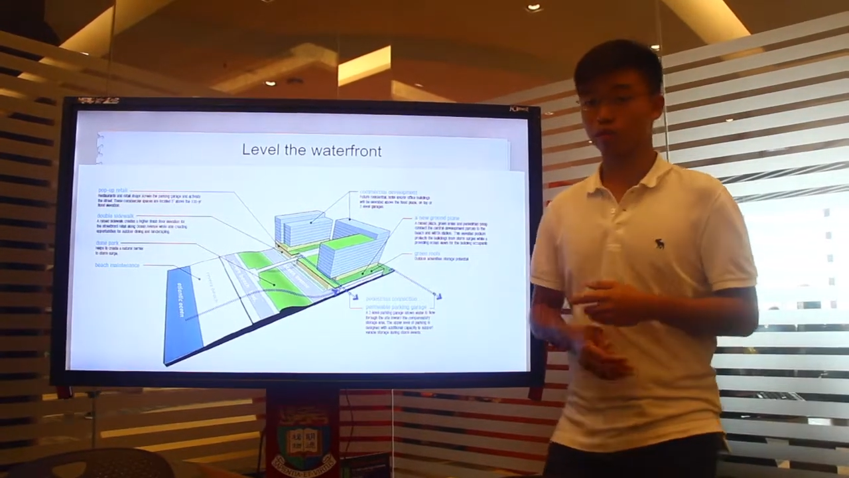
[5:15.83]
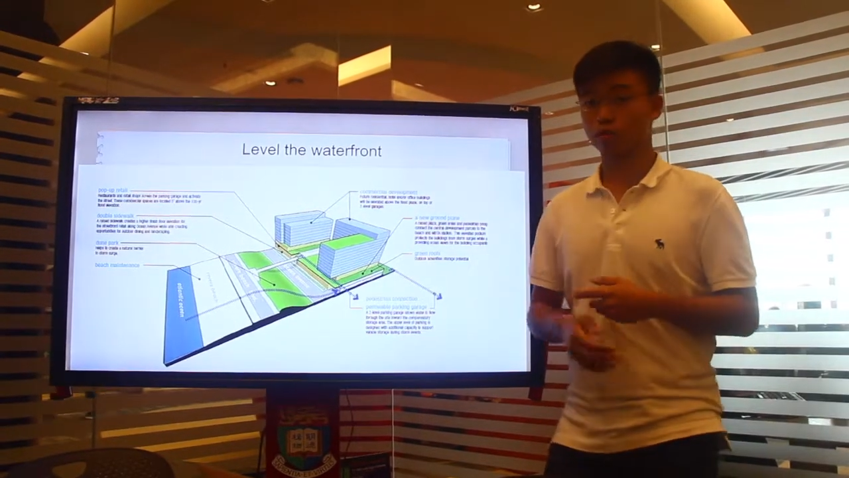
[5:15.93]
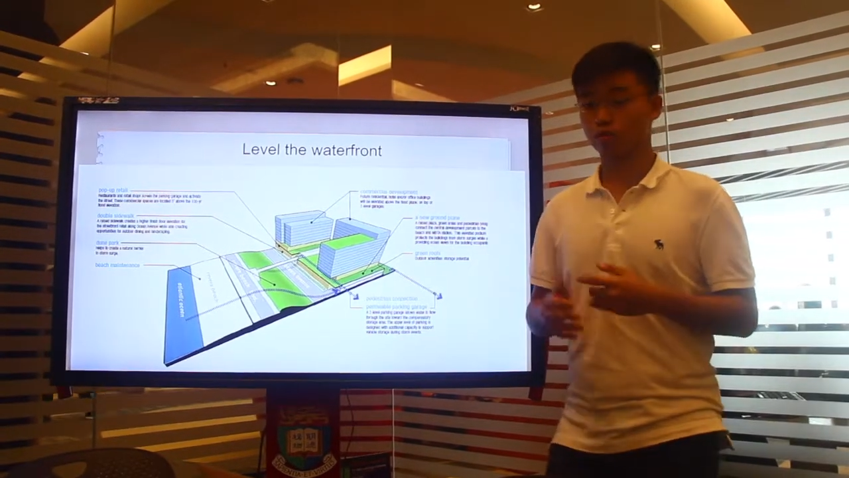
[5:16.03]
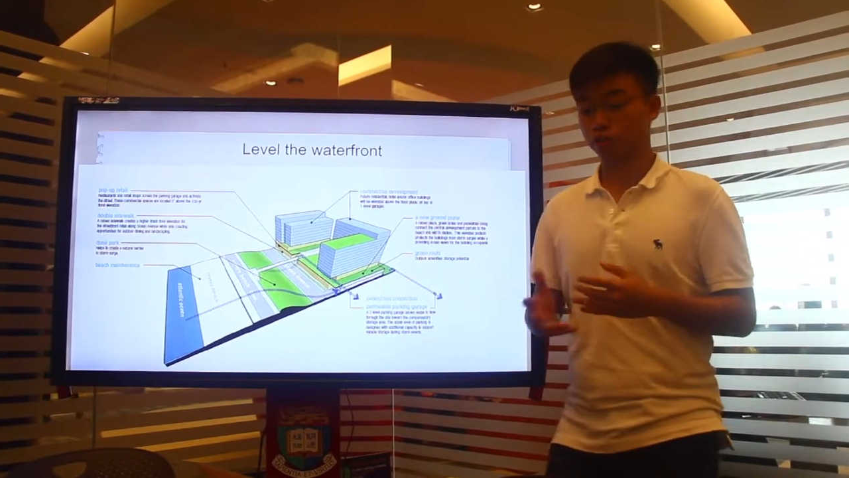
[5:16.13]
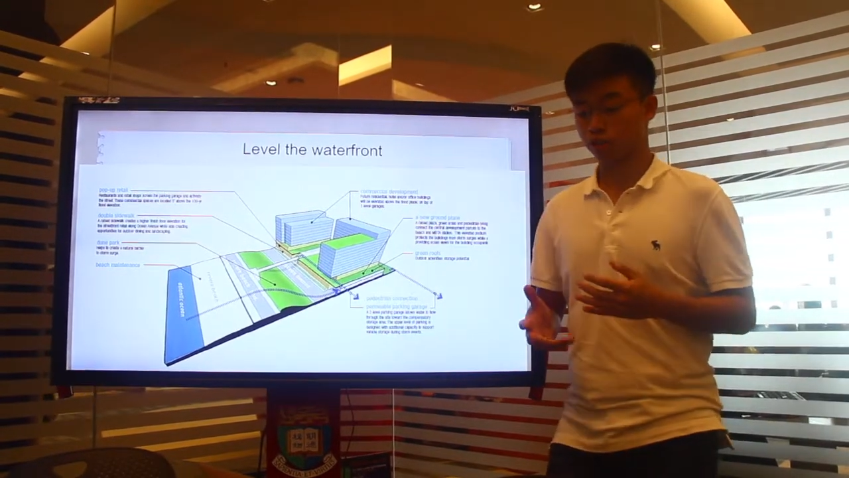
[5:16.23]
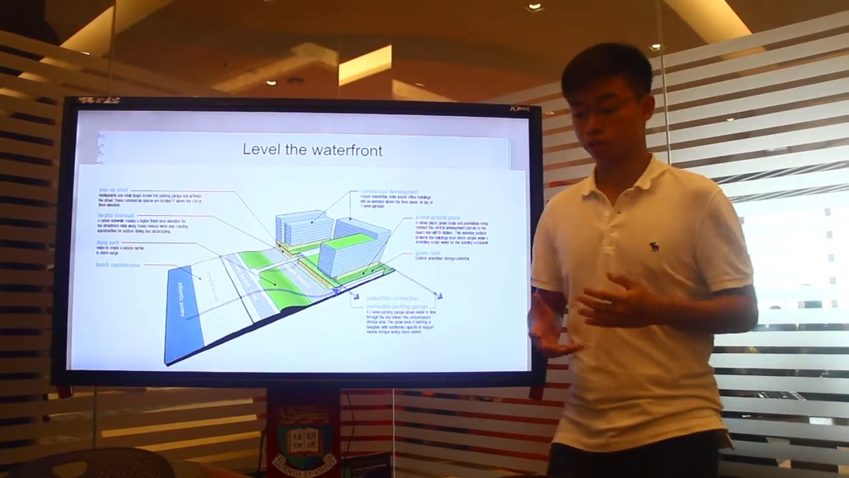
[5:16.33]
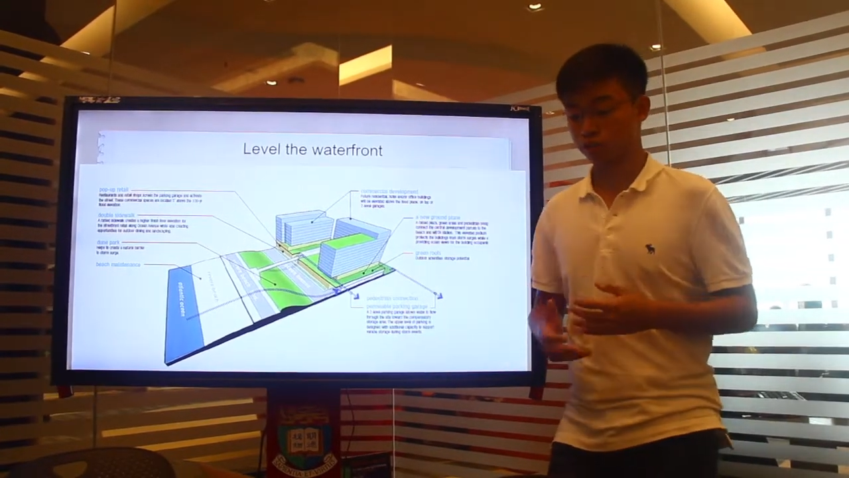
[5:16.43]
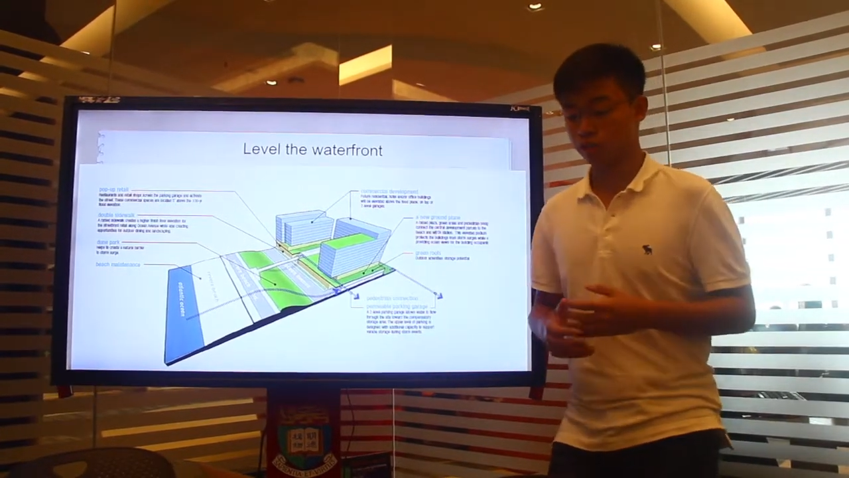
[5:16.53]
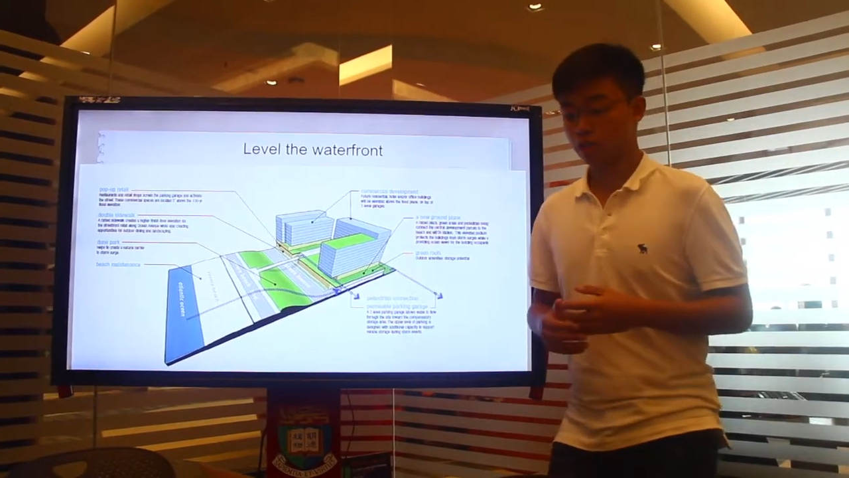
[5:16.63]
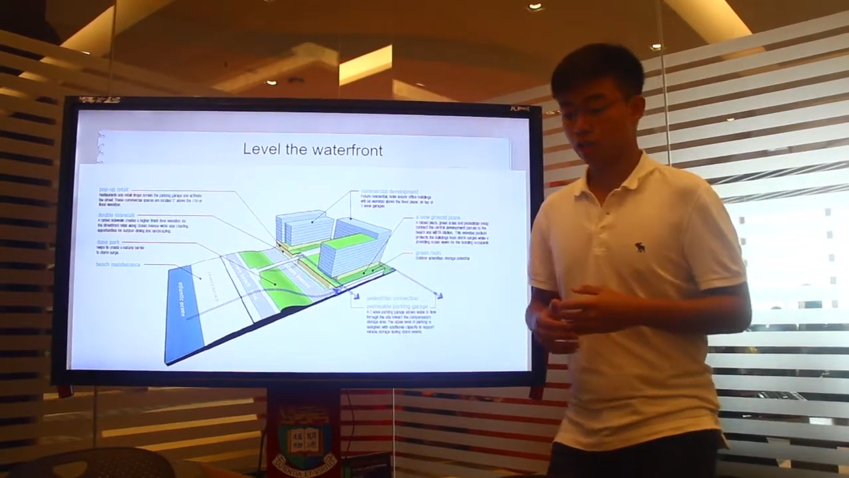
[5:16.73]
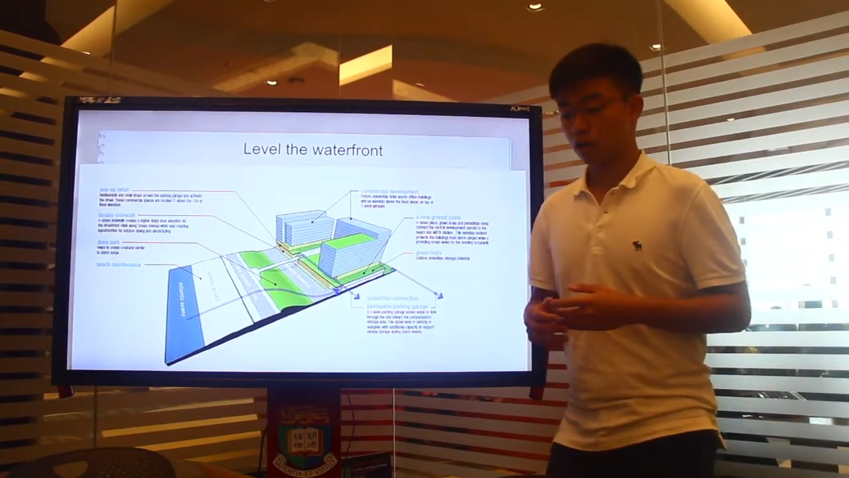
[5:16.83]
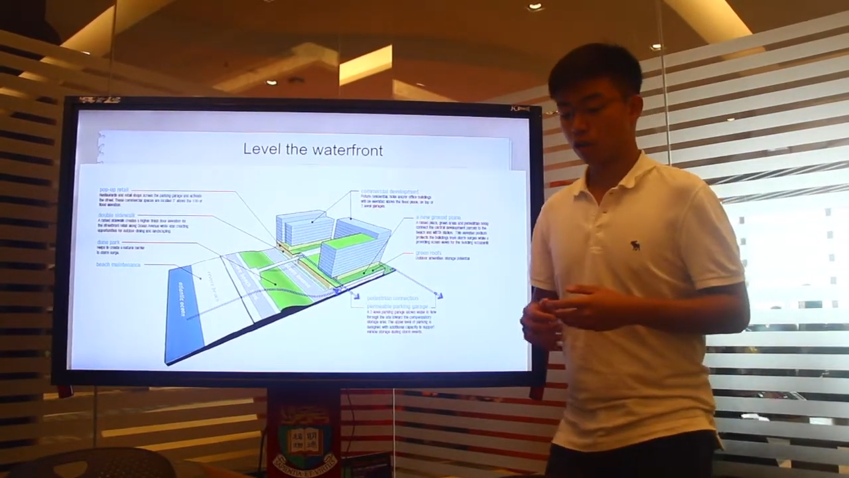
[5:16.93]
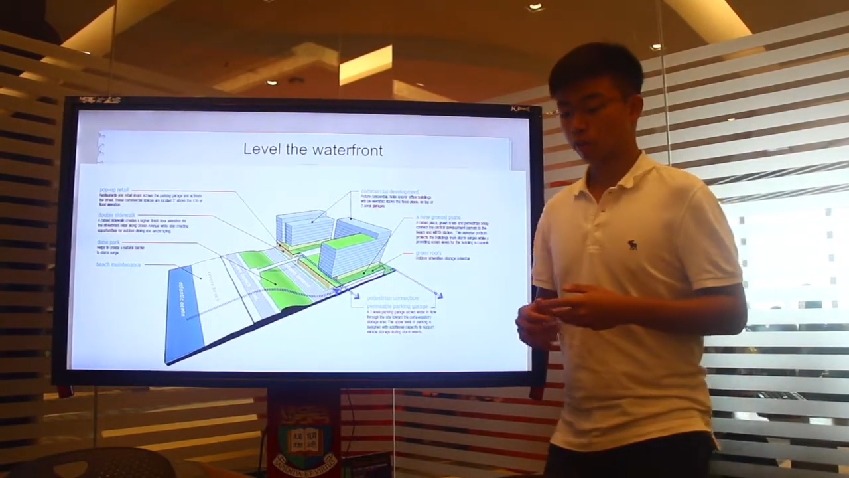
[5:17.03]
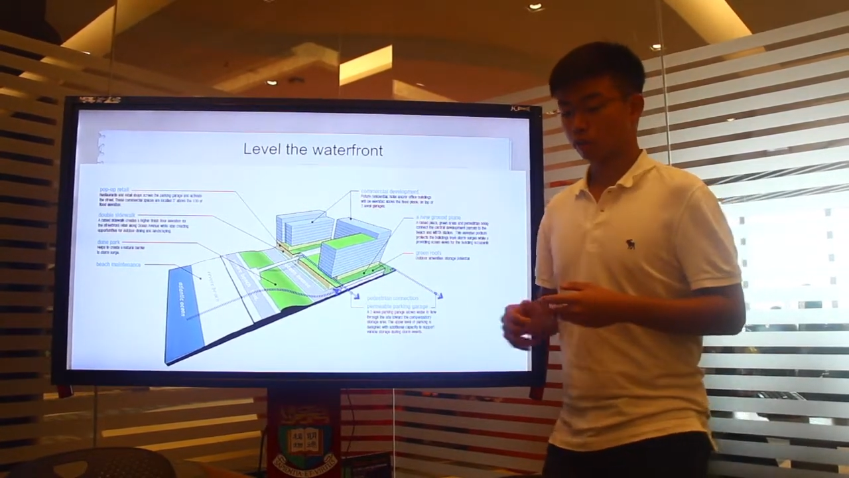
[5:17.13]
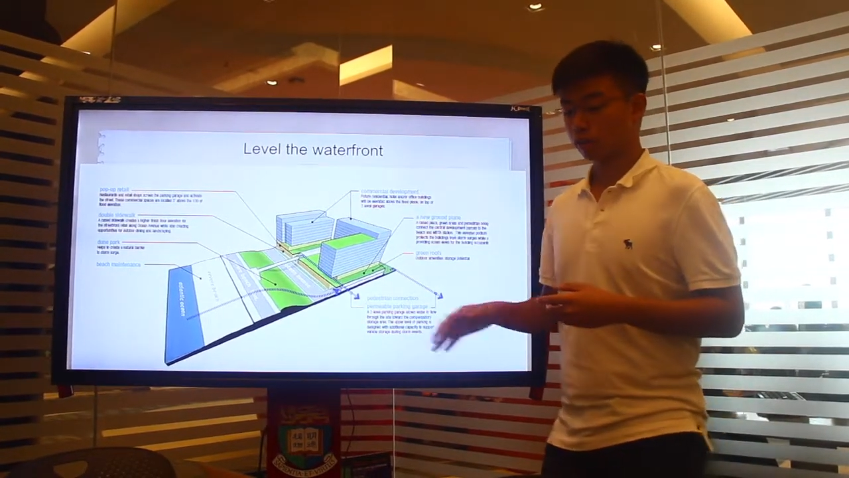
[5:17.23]
structures
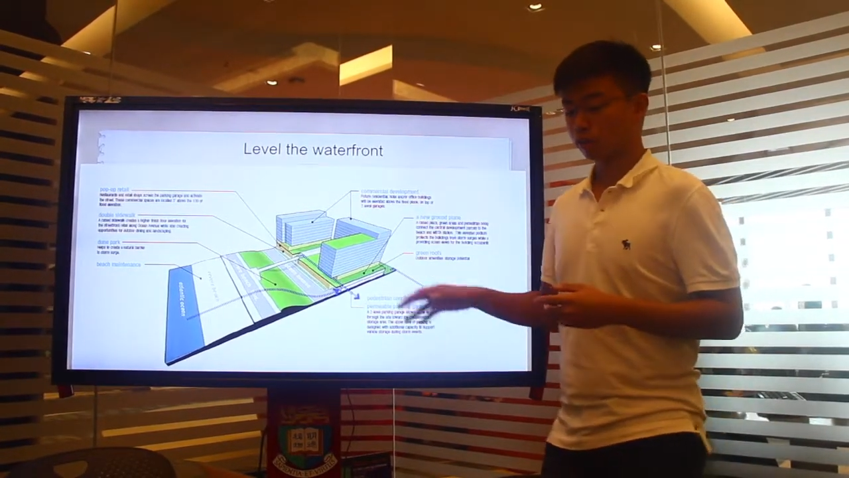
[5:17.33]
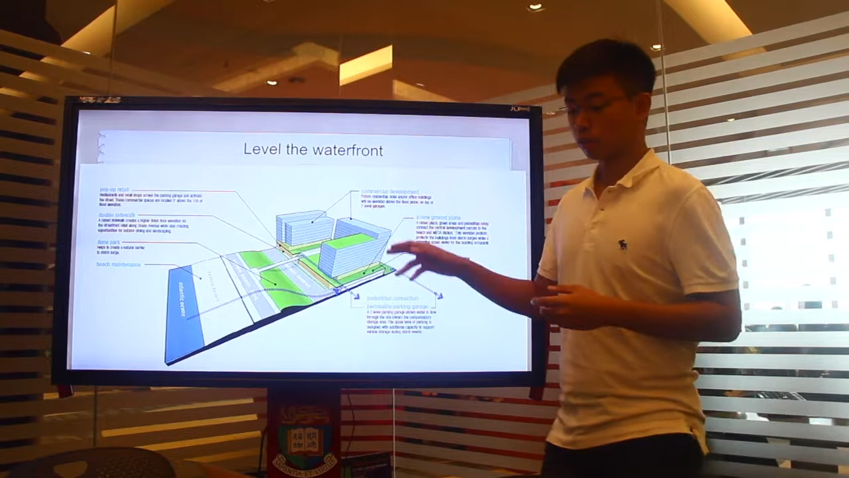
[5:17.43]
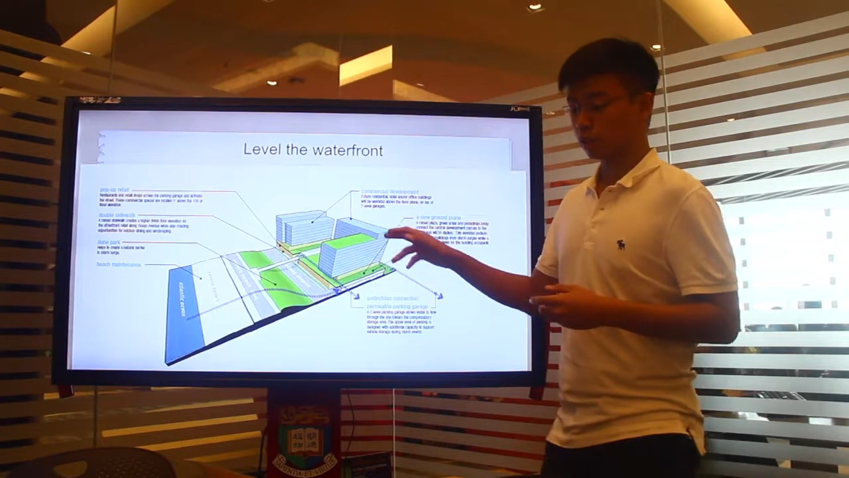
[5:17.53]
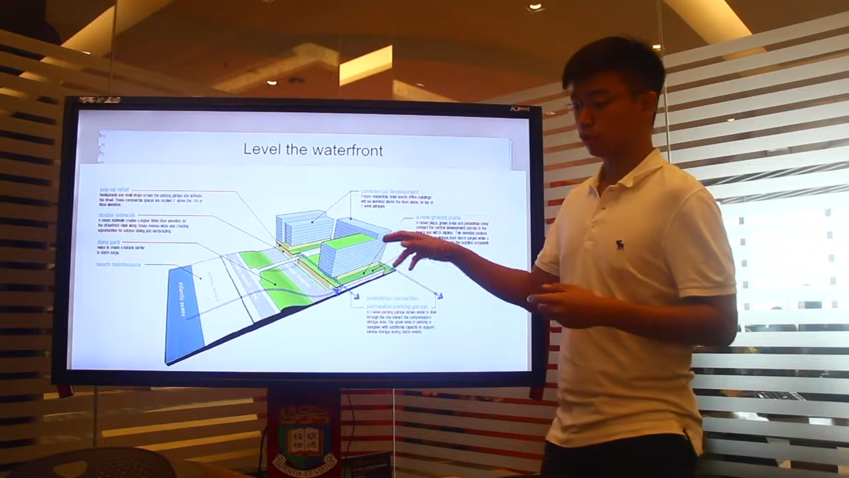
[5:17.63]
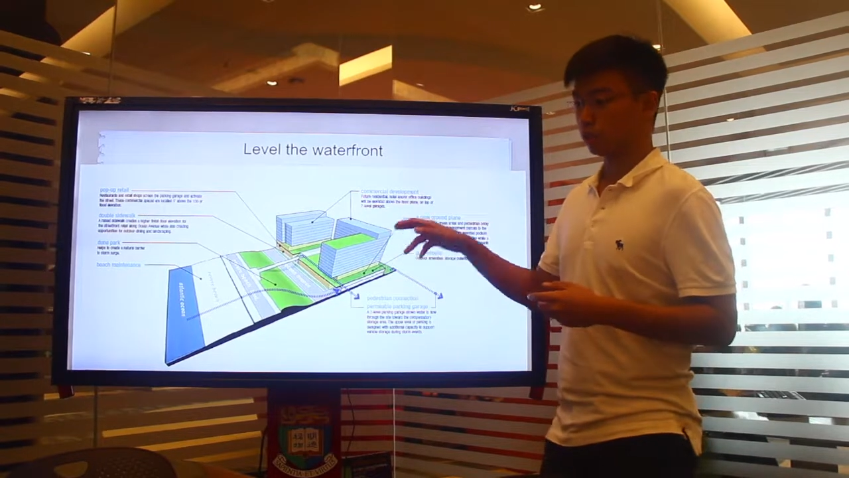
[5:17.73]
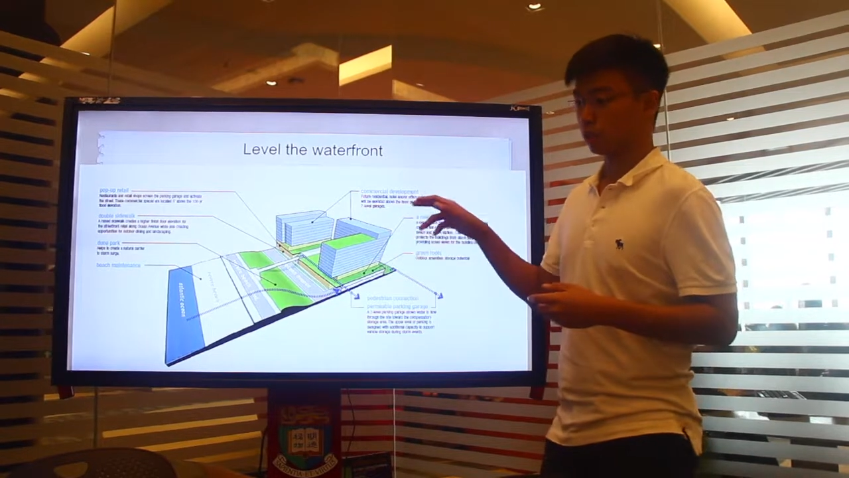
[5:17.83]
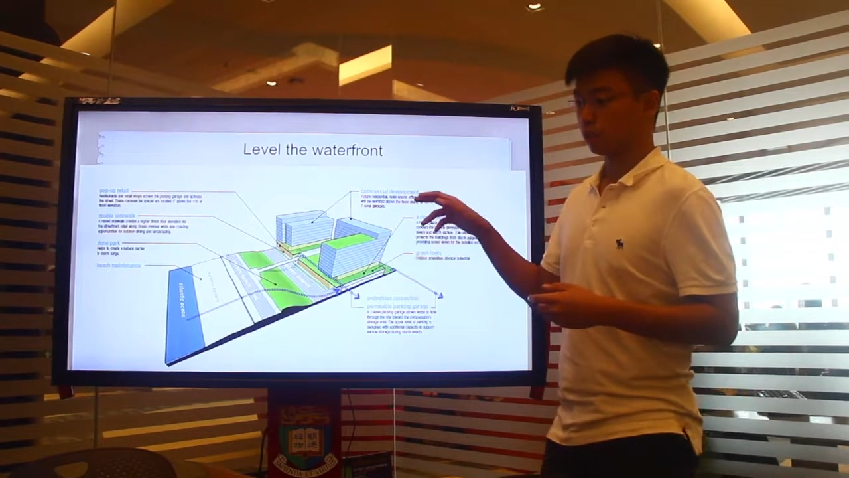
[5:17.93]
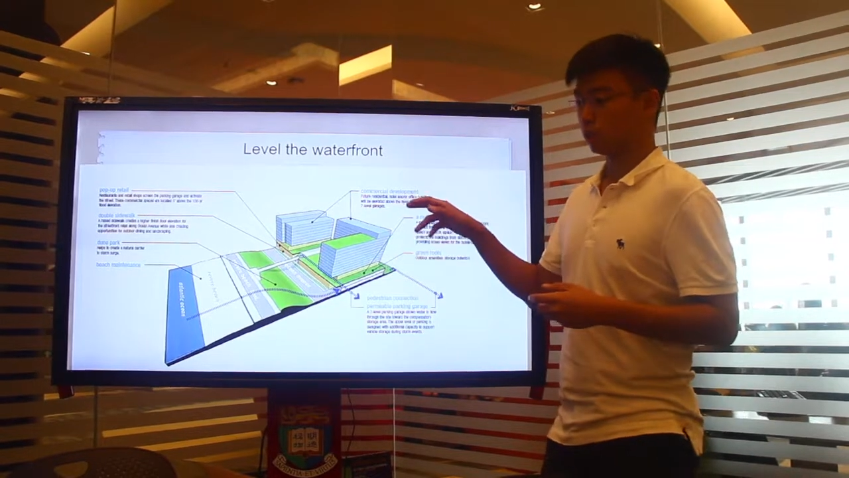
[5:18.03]
of the residential